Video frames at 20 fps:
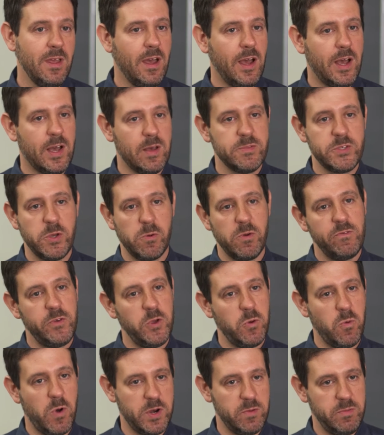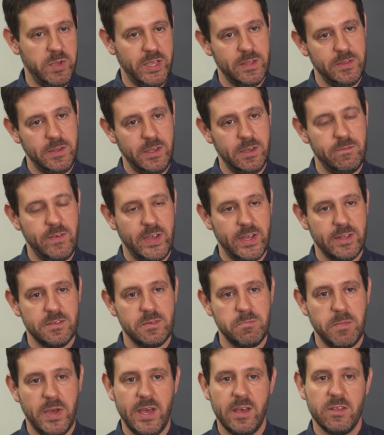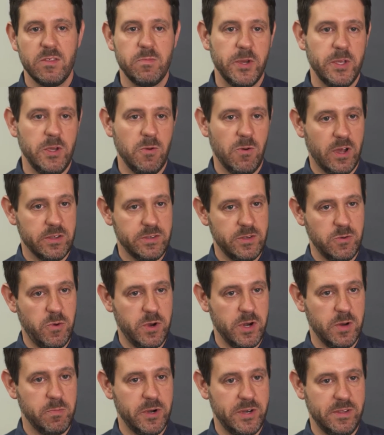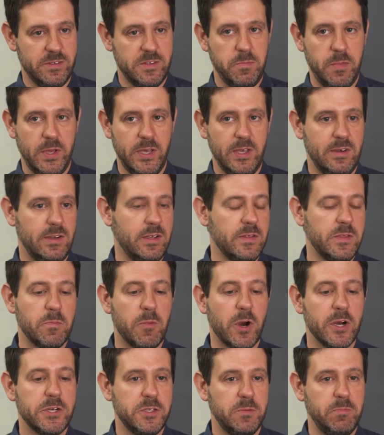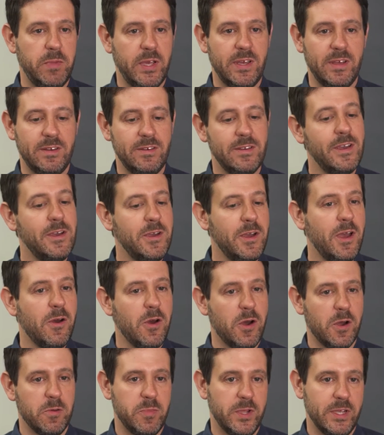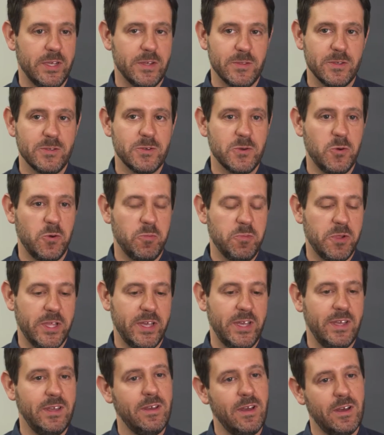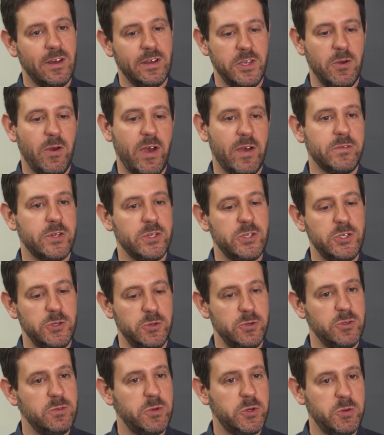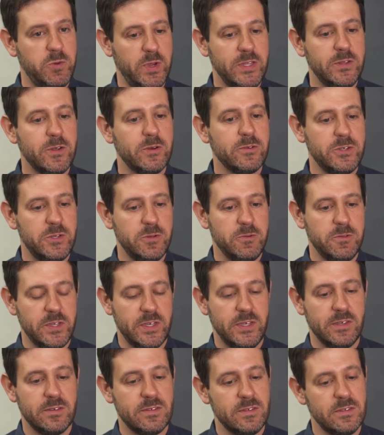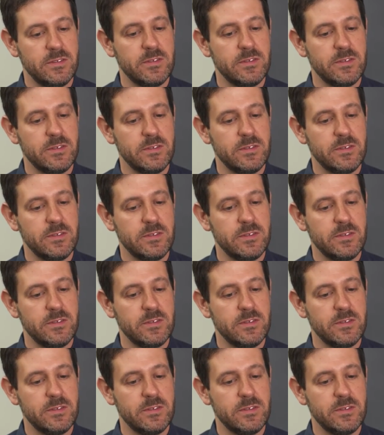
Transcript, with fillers: Um, so if you want to be in the advanced math, but you also want to participate in the marching band or be in the school play, uh, you have to choose between those two things.